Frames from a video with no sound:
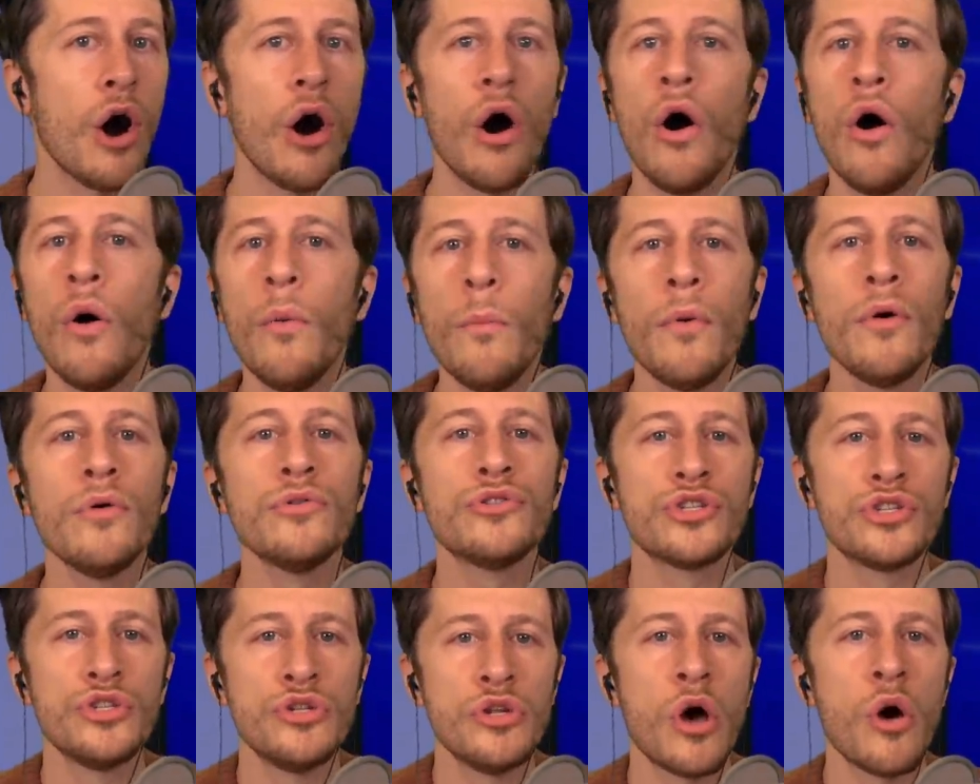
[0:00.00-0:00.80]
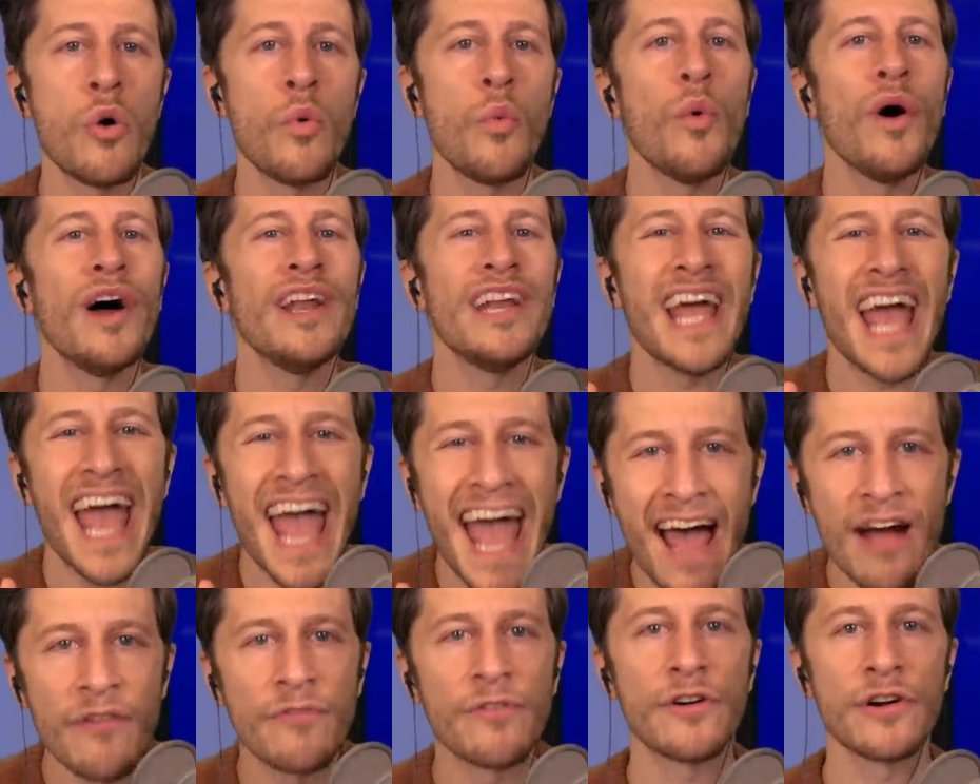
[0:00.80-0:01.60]
Almost no one
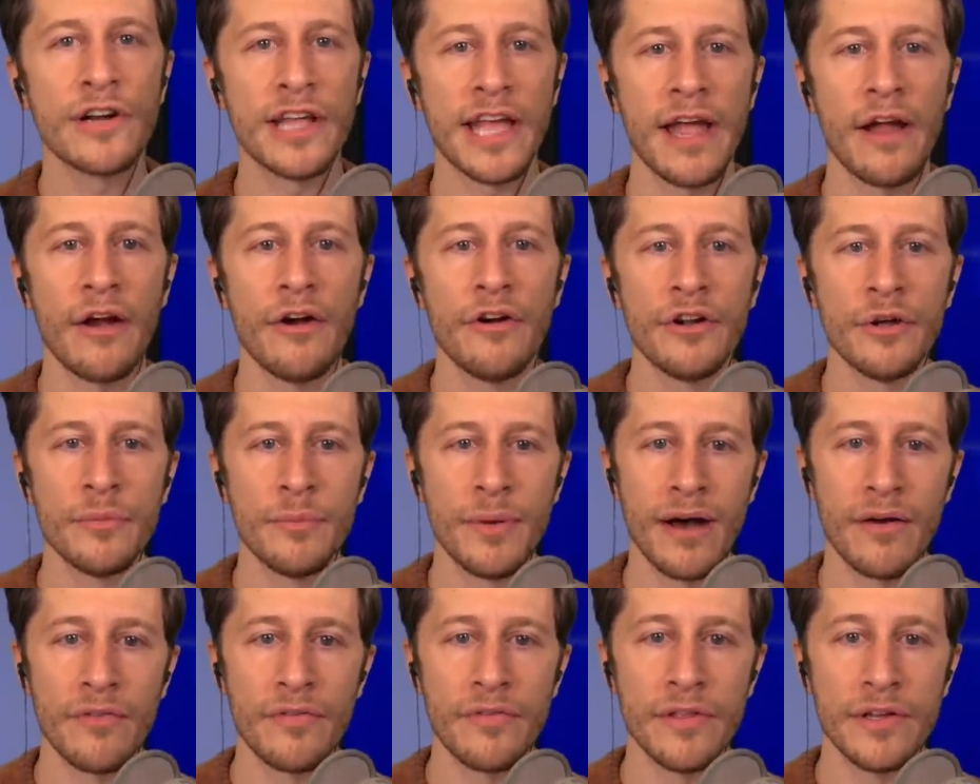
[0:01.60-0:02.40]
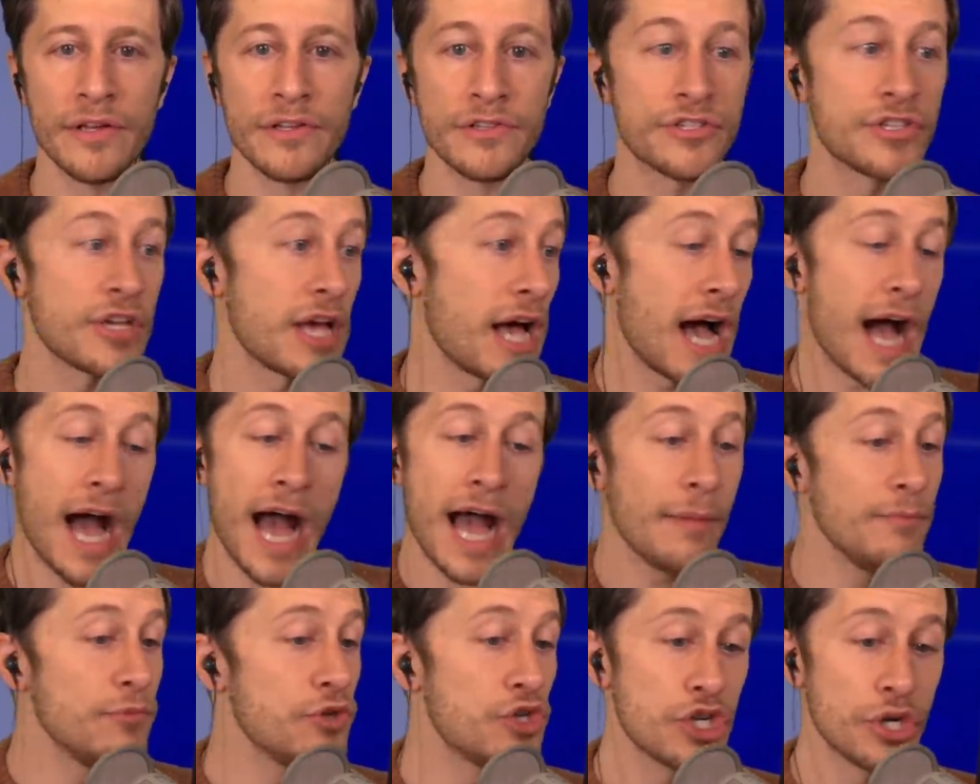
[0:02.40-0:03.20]
ever cared about this.
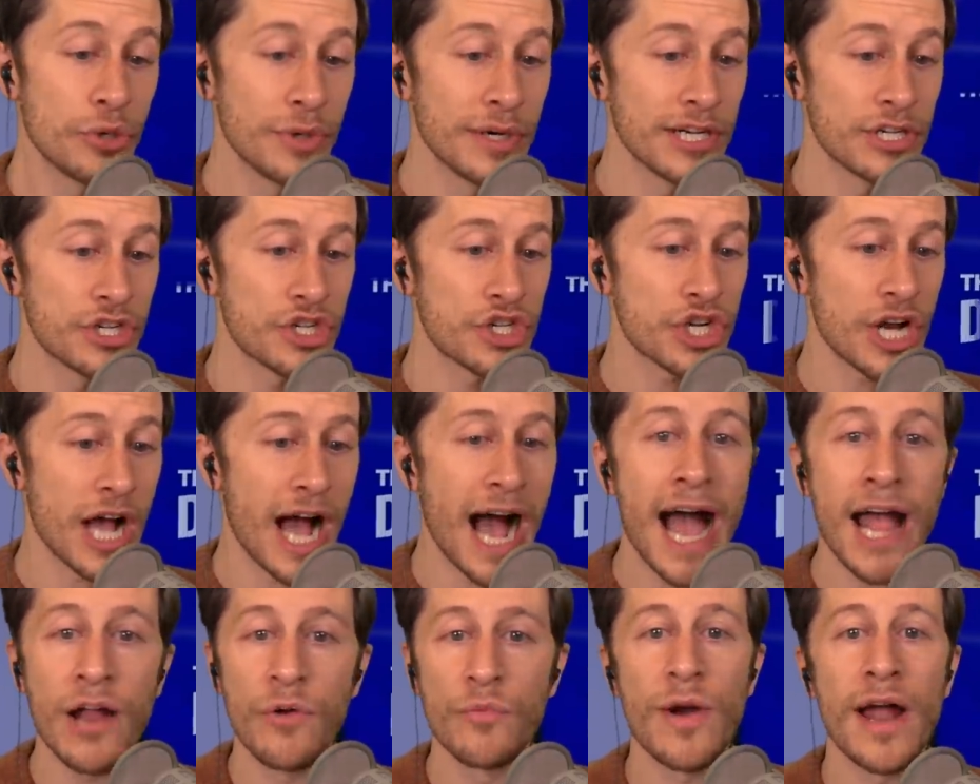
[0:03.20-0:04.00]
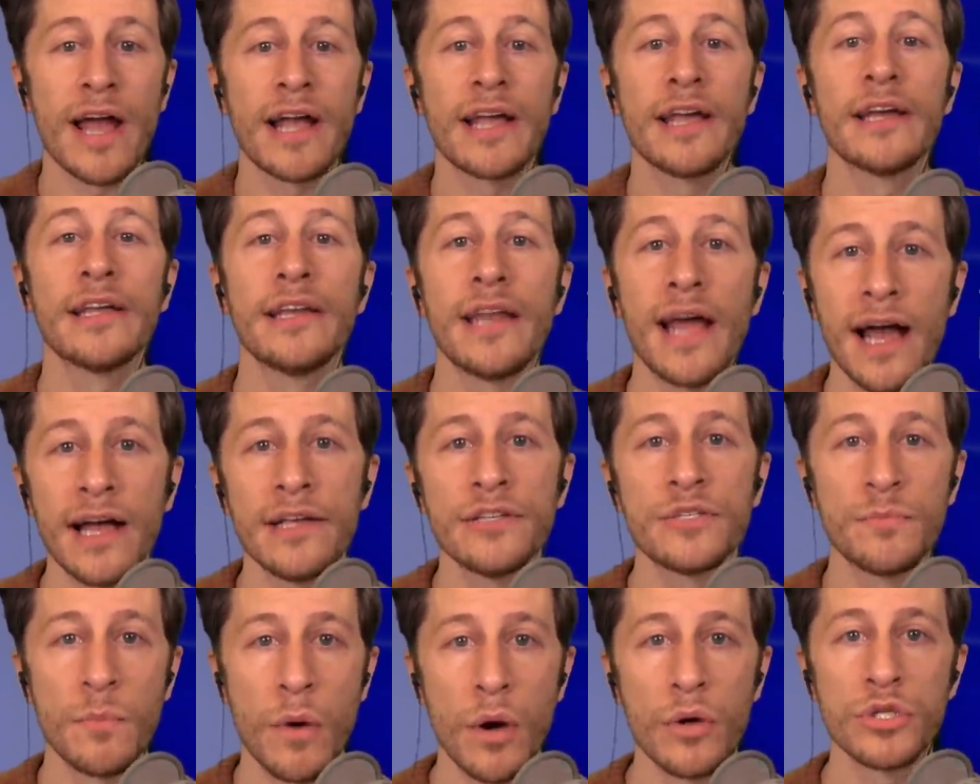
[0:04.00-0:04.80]
I'm Jewish. I
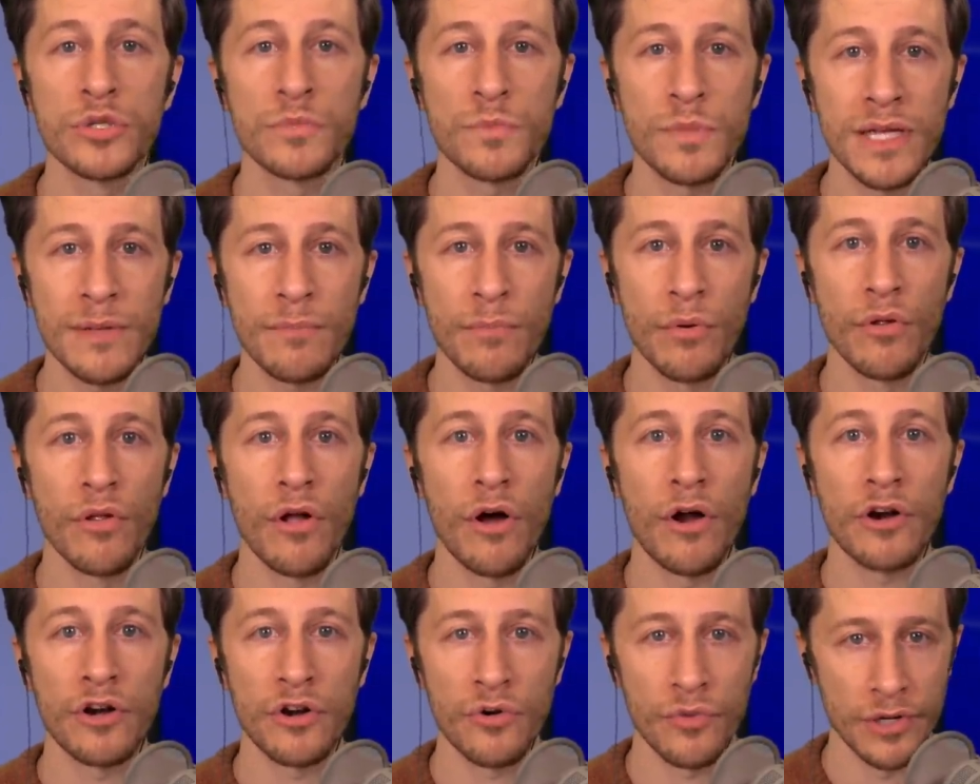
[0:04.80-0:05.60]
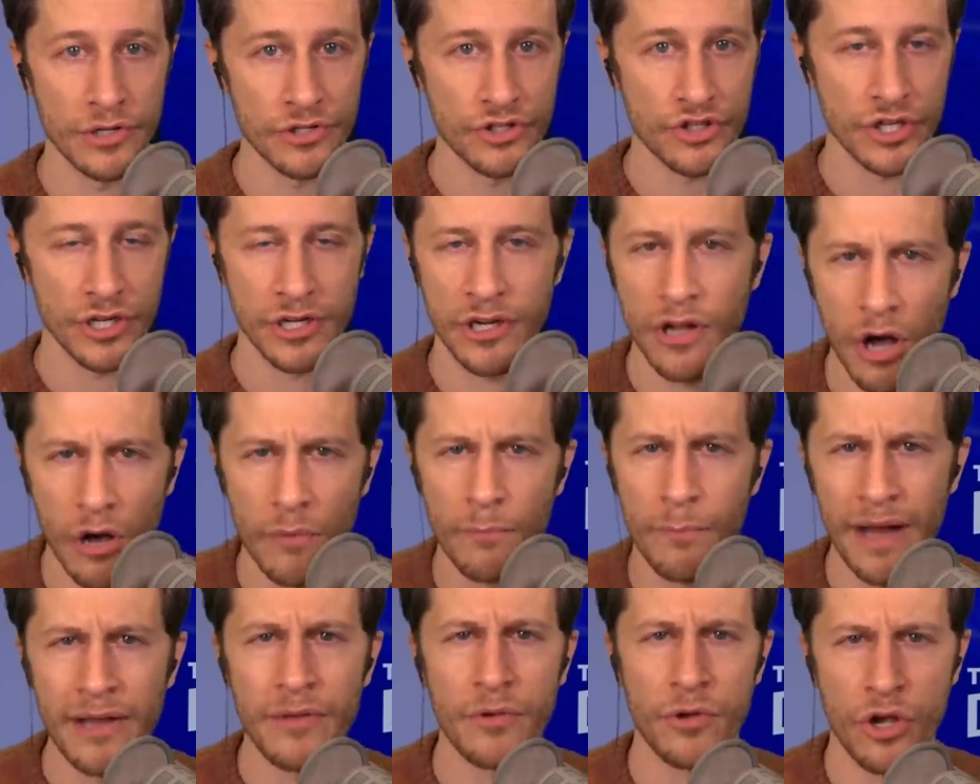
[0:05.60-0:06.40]
recognize most people are Christian,
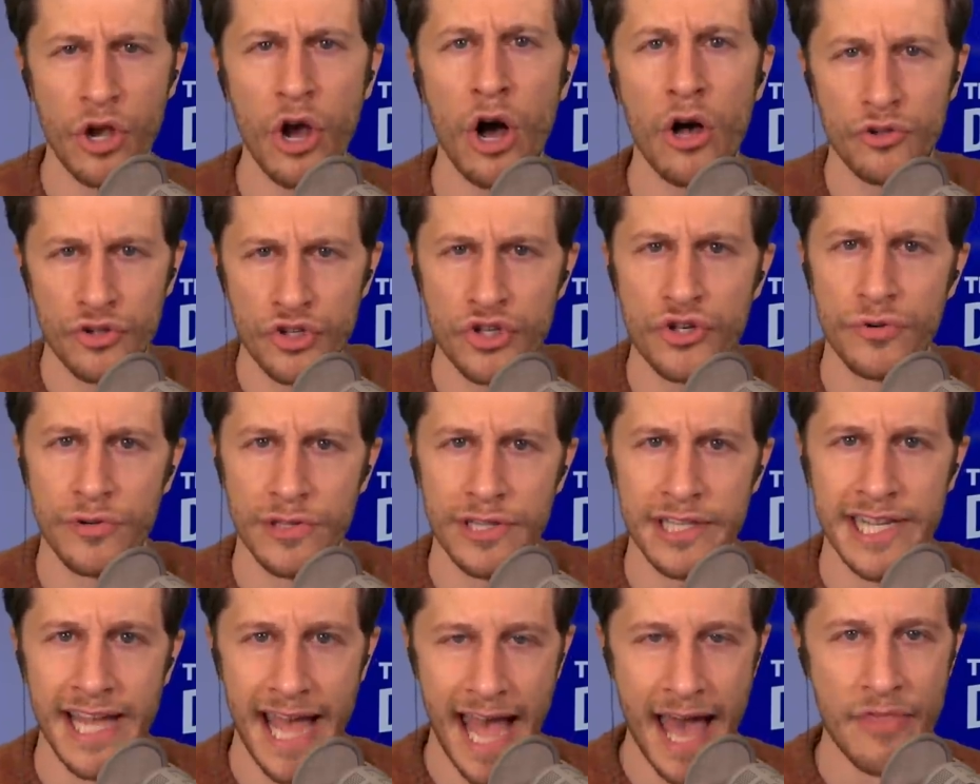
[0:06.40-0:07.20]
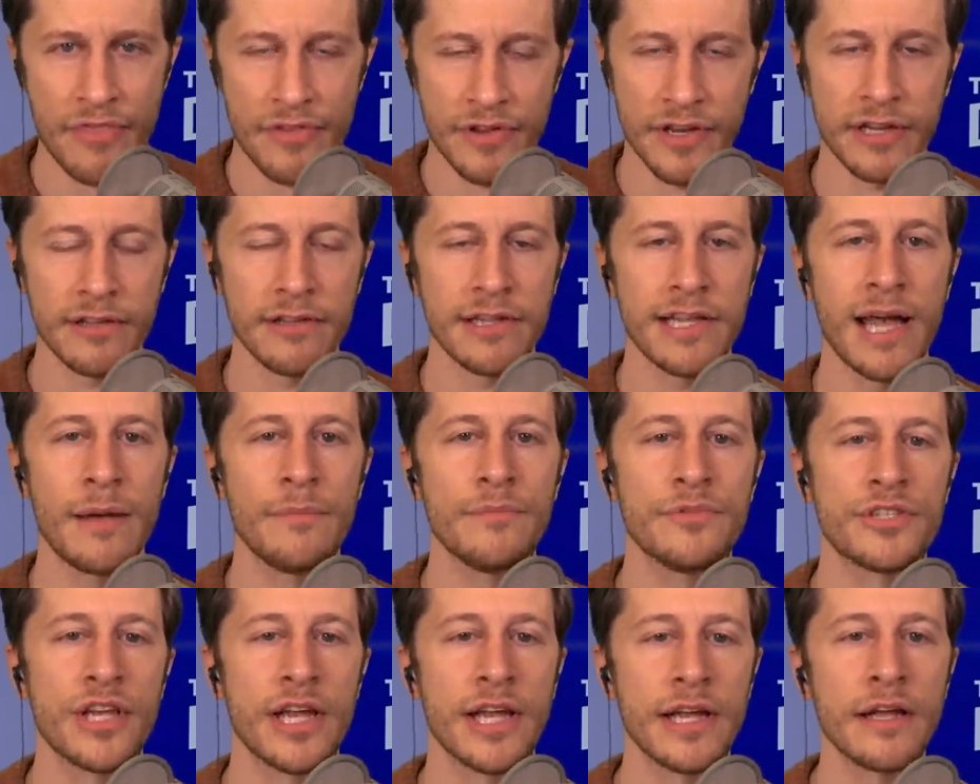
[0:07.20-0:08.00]
by culturally, ethnically,
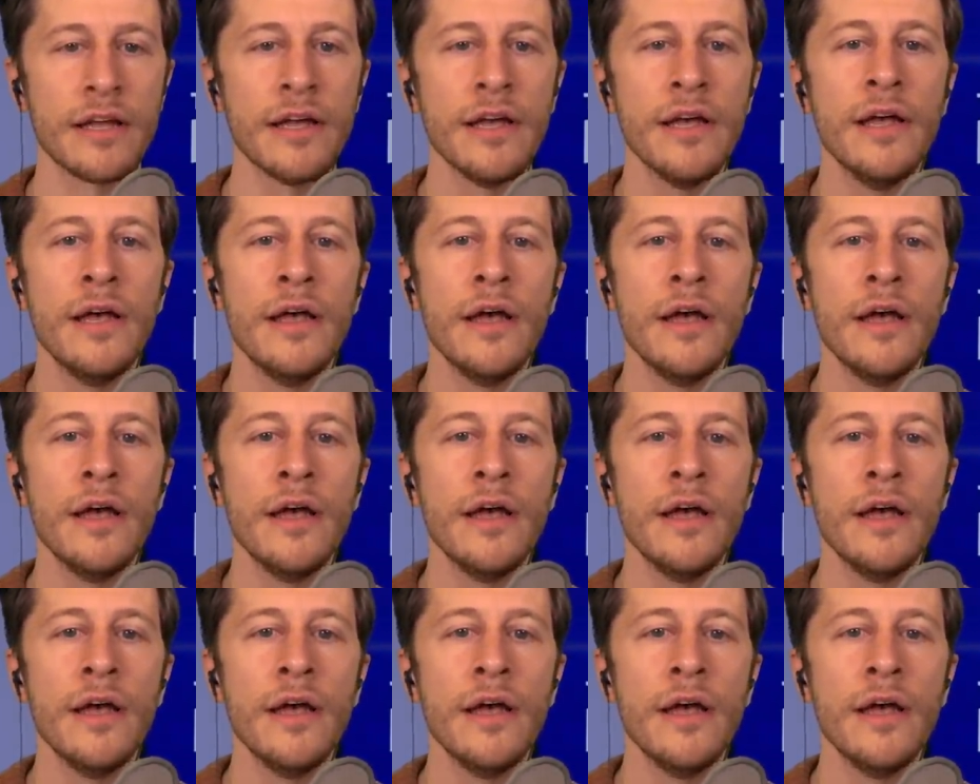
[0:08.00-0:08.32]
I'm saying.